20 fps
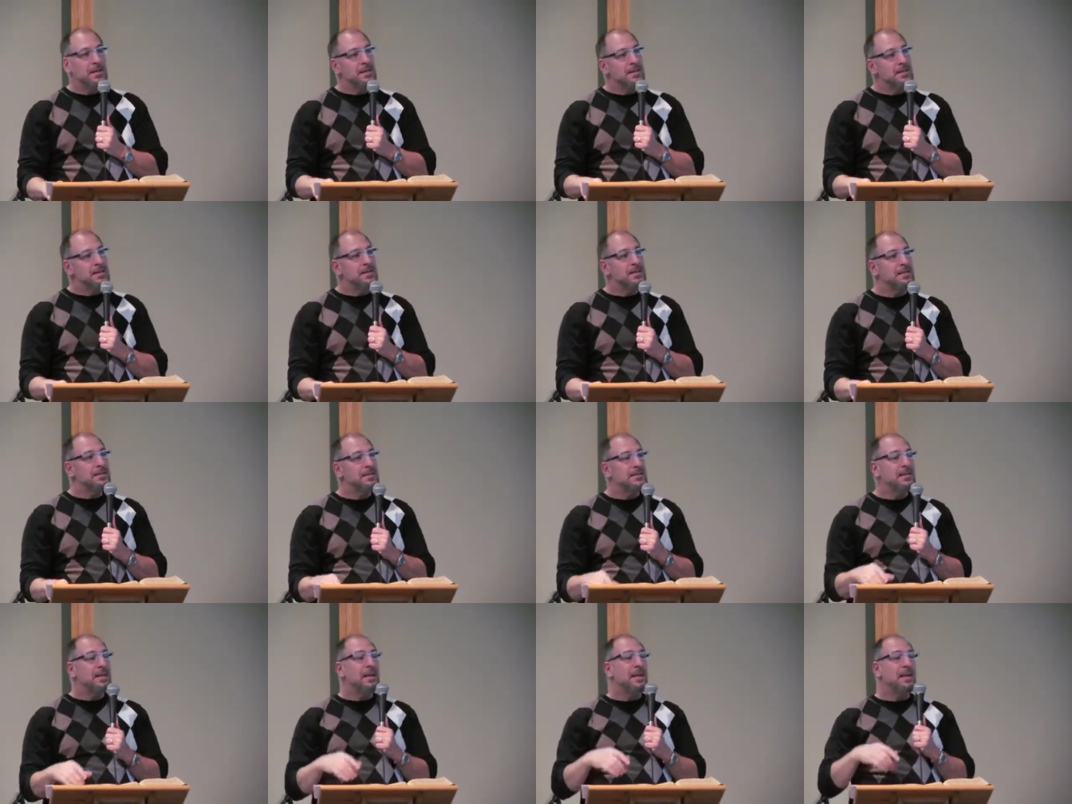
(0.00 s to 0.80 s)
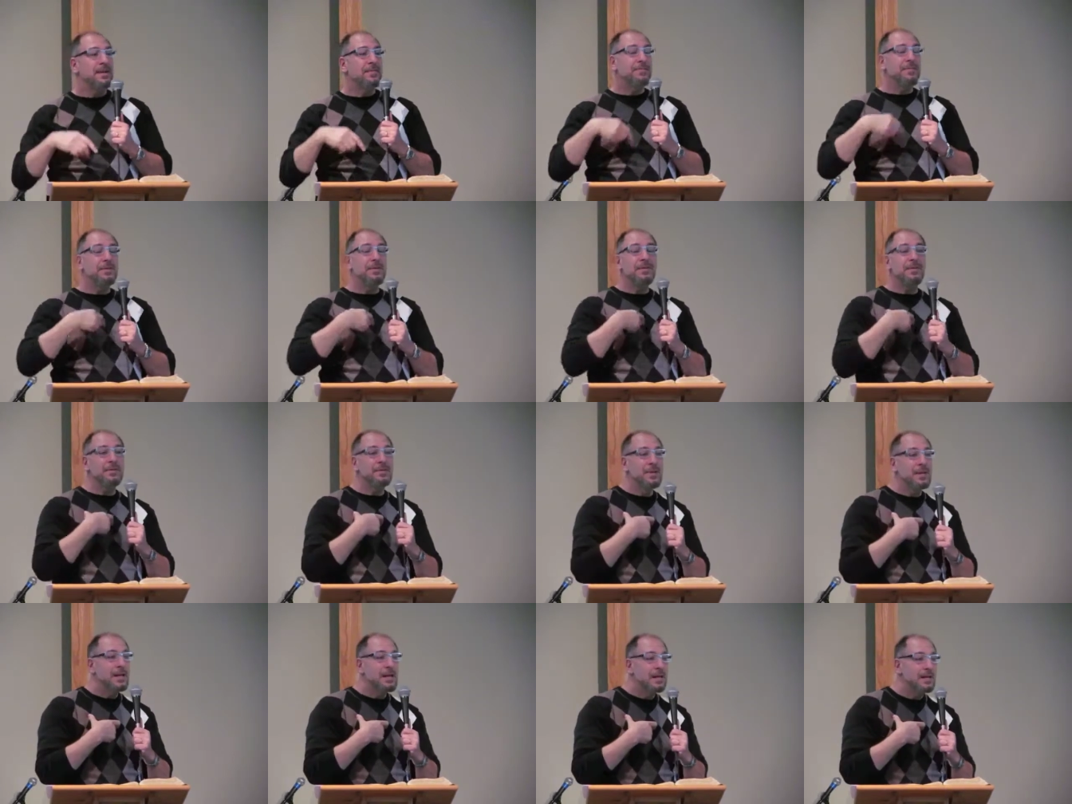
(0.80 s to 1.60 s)
Listen, today, if
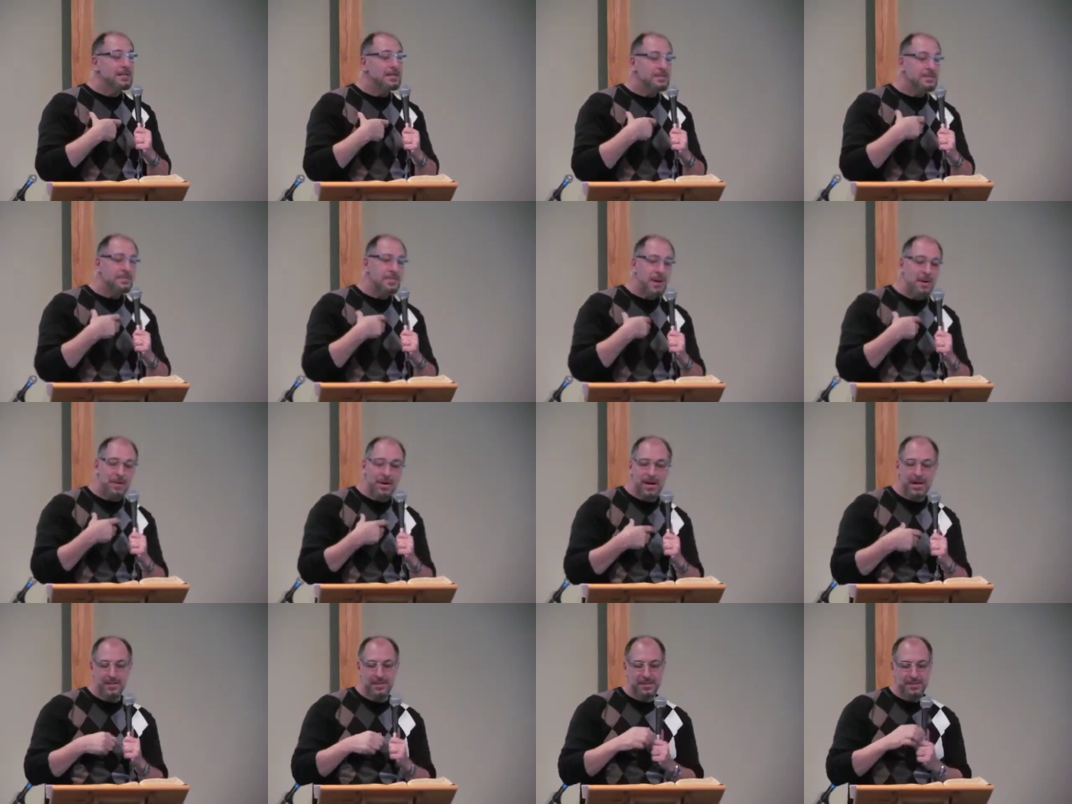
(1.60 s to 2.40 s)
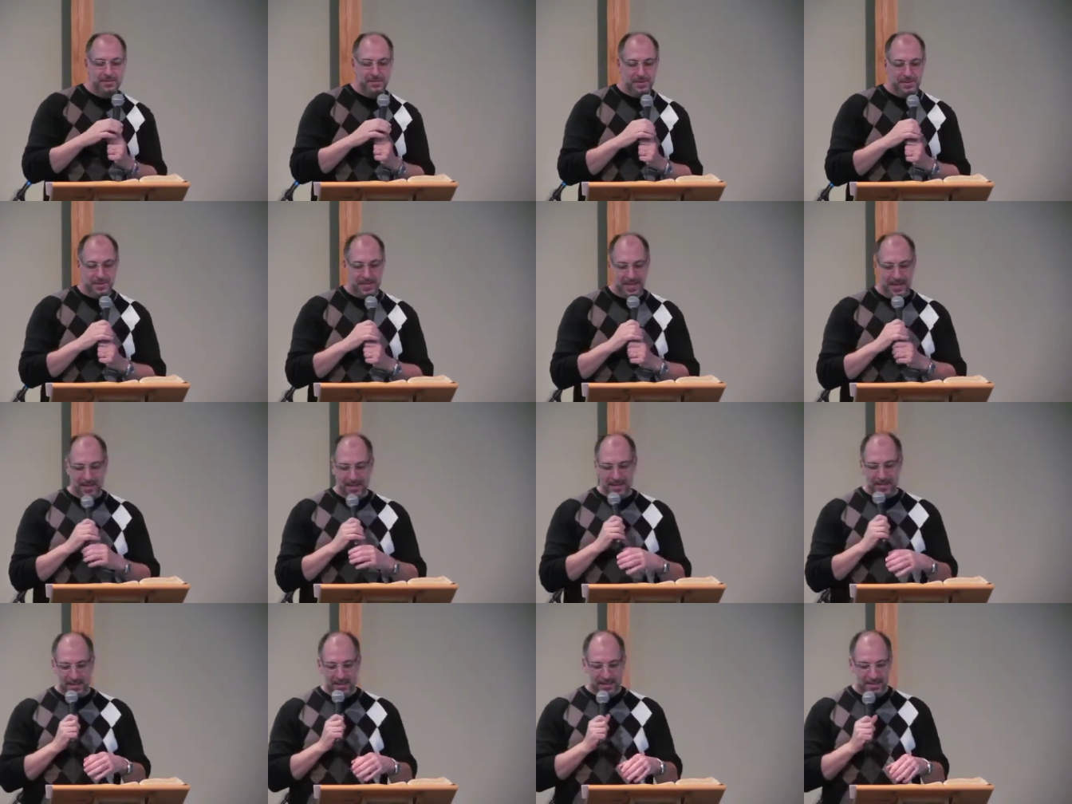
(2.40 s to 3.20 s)
you're, let's just bow our heads just for a
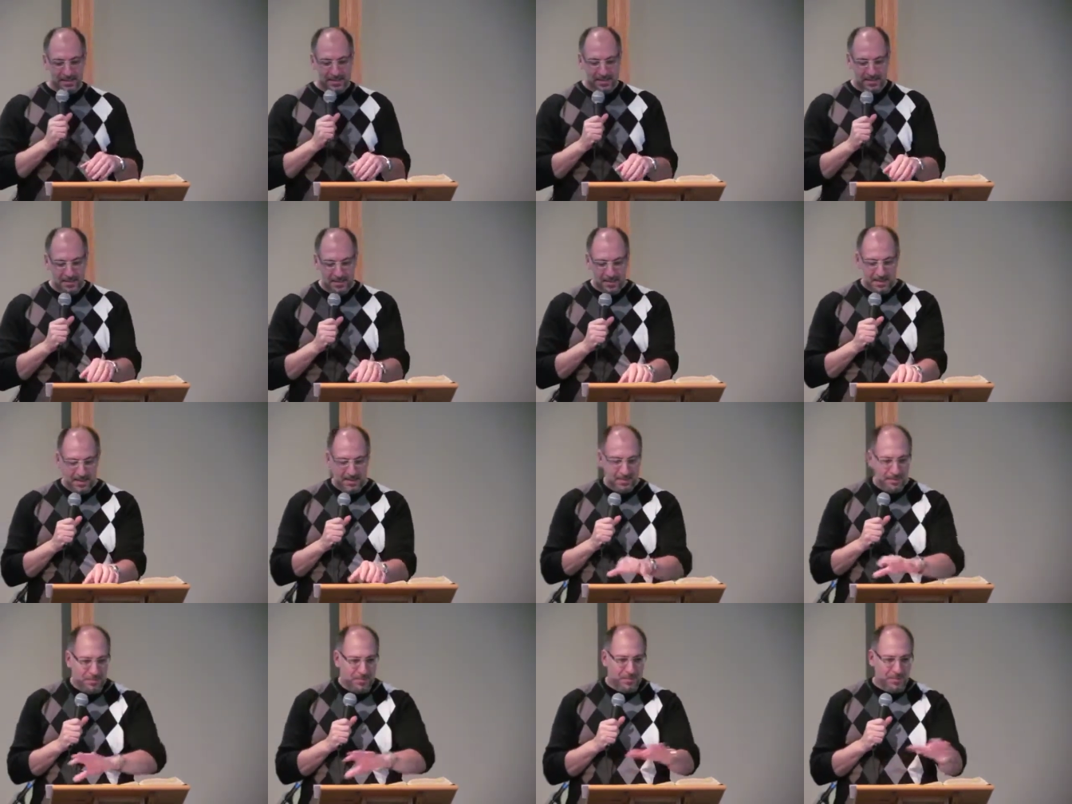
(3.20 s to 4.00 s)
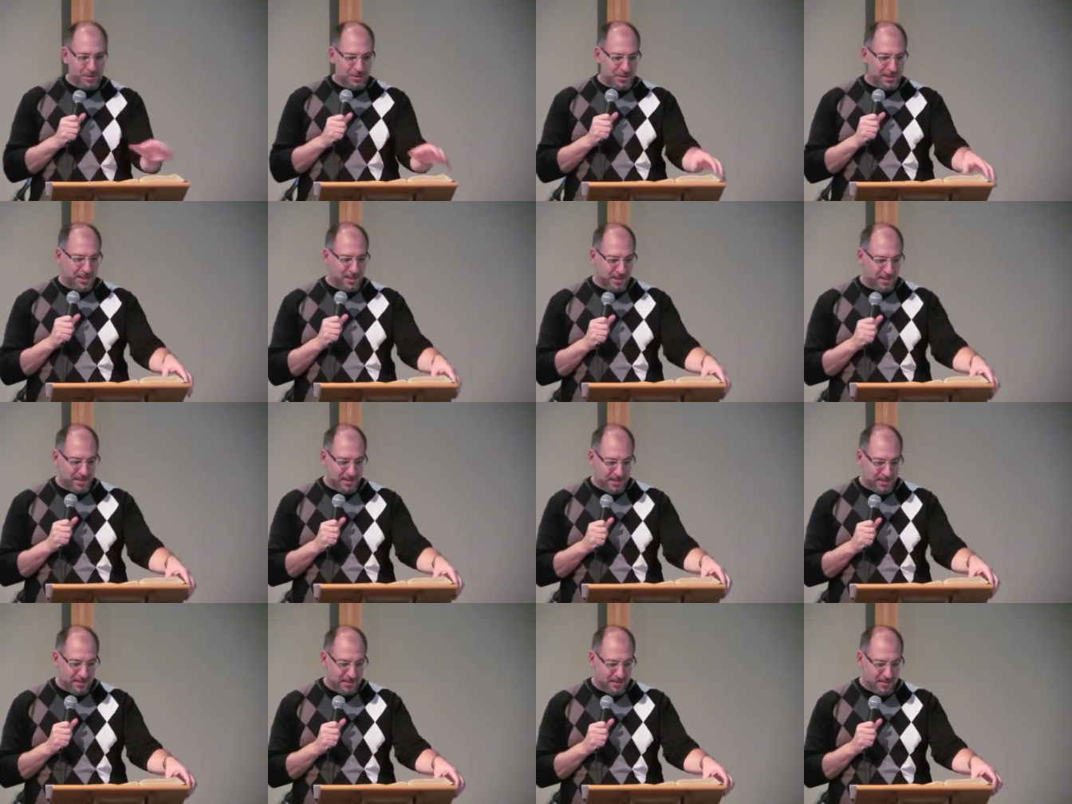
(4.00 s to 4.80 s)
second. Let's just, no music,
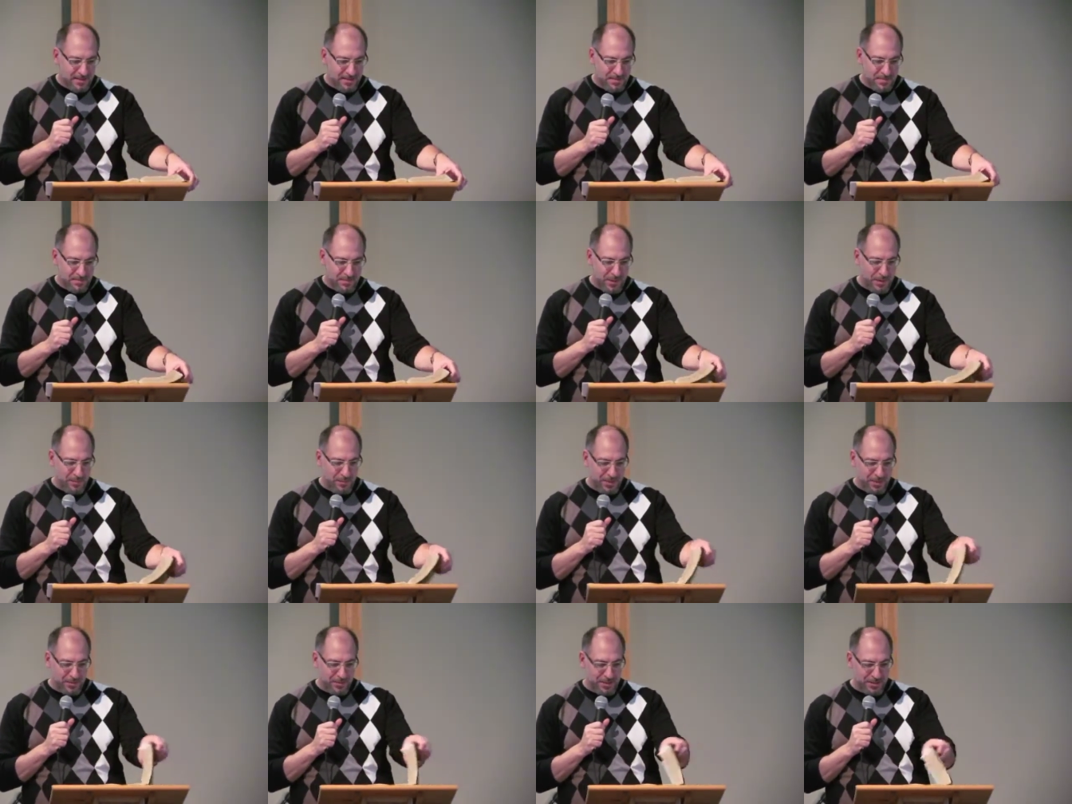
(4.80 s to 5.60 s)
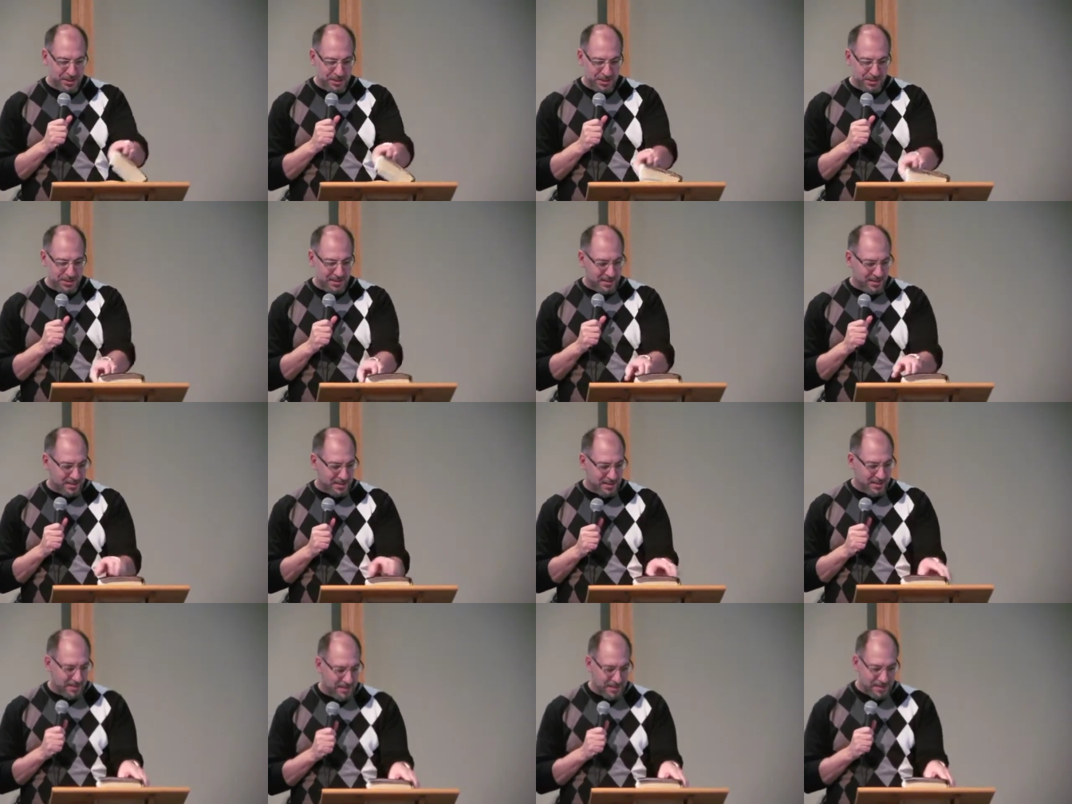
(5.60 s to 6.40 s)
honey. Let's just be real with Jesus.